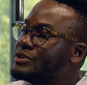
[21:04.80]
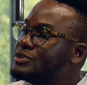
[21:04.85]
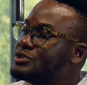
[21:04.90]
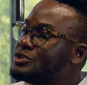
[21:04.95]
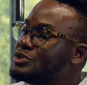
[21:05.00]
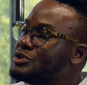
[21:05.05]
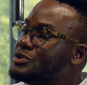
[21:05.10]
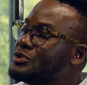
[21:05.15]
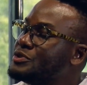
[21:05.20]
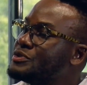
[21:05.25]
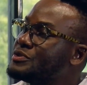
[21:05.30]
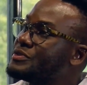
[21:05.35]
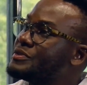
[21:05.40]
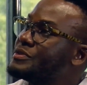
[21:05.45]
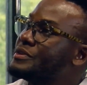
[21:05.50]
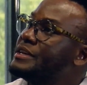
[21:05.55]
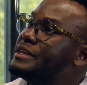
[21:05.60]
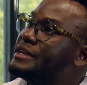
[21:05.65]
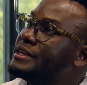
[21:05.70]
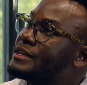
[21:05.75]
Do you
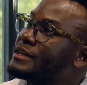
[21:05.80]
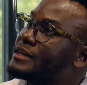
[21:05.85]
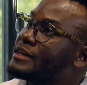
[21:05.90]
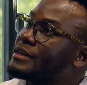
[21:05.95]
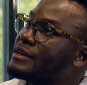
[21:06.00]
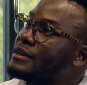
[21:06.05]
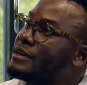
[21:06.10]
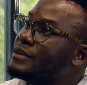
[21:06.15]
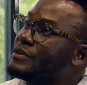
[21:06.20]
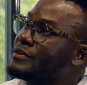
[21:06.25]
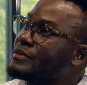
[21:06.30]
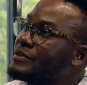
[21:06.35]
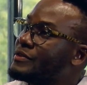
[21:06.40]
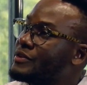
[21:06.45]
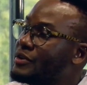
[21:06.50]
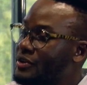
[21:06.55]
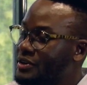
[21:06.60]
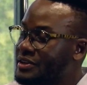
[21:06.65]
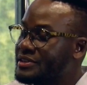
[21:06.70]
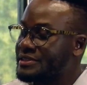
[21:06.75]
think
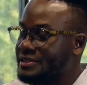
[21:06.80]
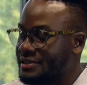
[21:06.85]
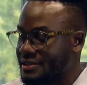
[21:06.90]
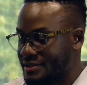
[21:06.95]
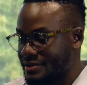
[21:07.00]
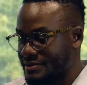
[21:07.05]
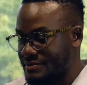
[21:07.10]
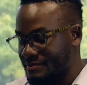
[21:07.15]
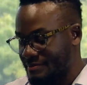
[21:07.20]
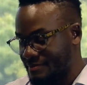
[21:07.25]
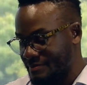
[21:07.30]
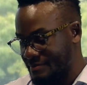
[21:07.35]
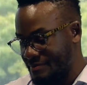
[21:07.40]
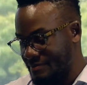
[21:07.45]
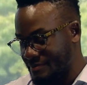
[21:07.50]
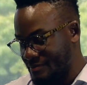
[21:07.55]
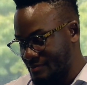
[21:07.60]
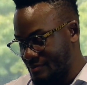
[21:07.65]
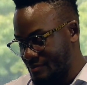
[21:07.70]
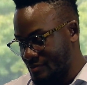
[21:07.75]
there is,
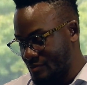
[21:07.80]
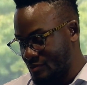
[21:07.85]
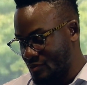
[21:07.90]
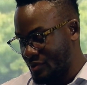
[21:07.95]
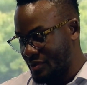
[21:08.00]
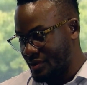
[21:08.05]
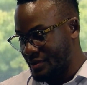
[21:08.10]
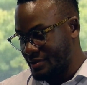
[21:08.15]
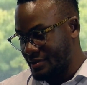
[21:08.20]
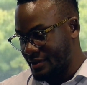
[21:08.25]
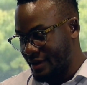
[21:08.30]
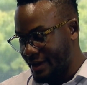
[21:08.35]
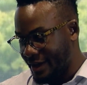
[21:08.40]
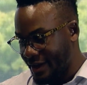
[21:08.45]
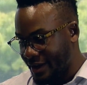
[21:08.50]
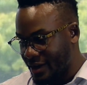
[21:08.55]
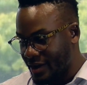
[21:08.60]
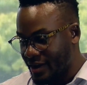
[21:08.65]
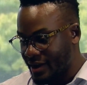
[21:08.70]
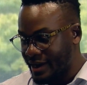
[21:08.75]
with
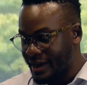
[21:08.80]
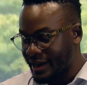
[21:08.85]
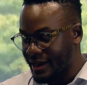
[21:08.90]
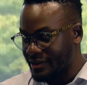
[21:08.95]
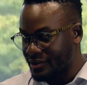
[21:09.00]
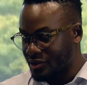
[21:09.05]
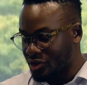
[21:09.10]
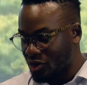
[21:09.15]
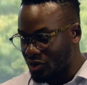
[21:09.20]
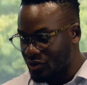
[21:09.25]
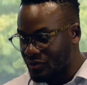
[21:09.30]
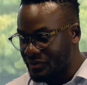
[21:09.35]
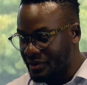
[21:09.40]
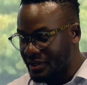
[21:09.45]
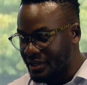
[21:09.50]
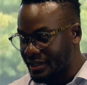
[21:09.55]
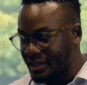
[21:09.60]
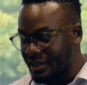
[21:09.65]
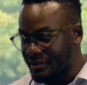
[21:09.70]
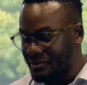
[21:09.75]
AI and
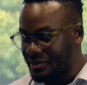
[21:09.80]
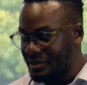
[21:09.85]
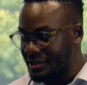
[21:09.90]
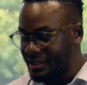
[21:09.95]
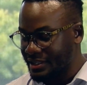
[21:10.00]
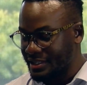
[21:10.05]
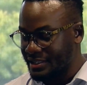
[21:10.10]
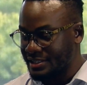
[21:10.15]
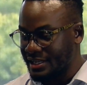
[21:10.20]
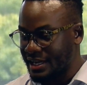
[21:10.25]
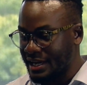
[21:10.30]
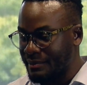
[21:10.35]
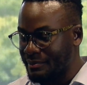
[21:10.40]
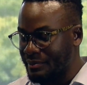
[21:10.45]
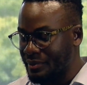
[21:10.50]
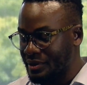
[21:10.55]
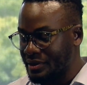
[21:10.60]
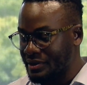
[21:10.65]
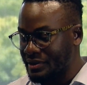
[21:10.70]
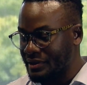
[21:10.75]
COVID and everything that's
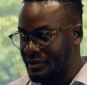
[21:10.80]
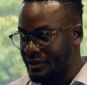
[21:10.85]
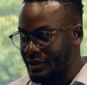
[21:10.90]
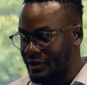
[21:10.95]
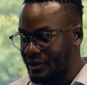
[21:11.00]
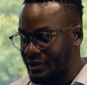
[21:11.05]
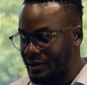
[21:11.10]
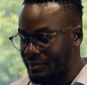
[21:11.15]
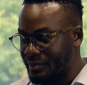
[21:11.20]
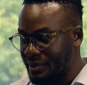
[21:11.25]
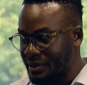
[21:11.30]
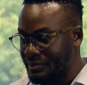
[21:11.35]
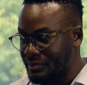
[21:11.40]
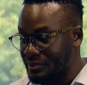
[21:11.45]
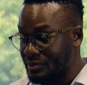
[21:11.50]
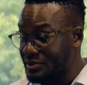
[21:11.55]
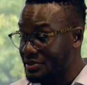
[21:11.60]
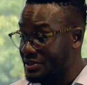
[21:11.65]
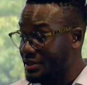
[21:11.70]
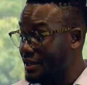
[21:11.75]
happened, there are
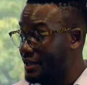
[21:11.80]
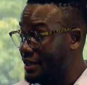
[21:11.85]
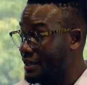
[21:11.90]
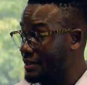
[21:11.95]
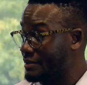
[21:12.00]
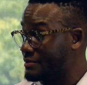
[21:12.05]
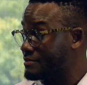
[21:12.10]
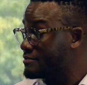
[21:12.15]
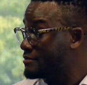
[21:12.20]
people saying